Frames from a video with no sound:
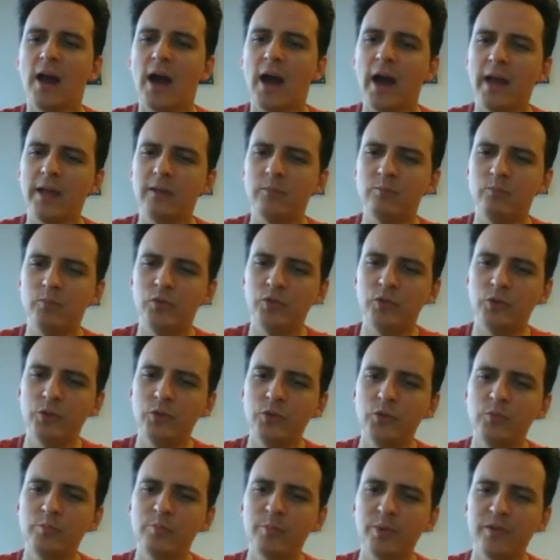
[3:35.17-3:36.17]
I
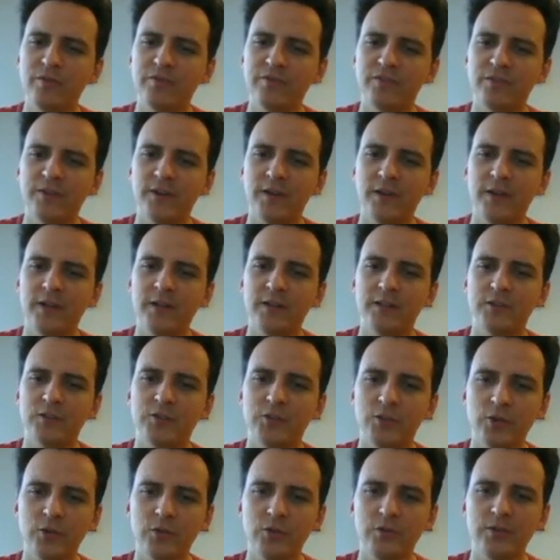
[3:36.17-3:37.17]
do prefer
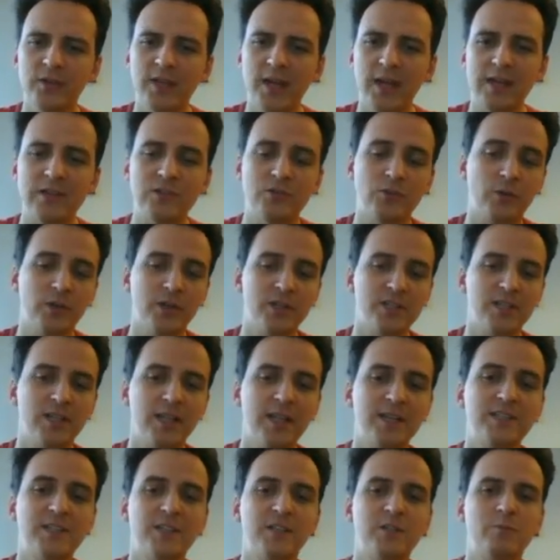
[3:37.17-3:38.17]
2 days or as
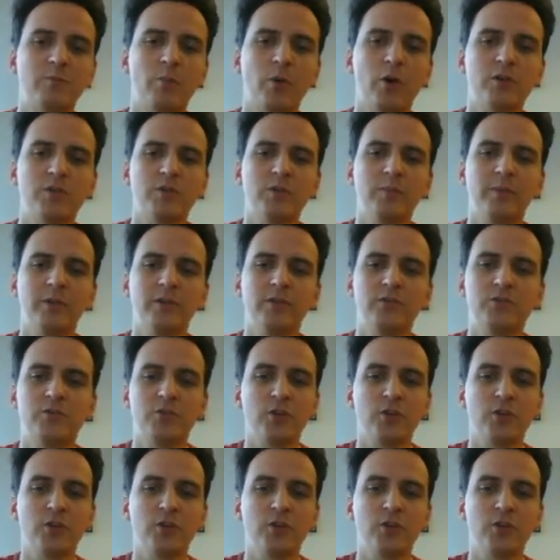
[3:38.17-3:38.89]
less as possible,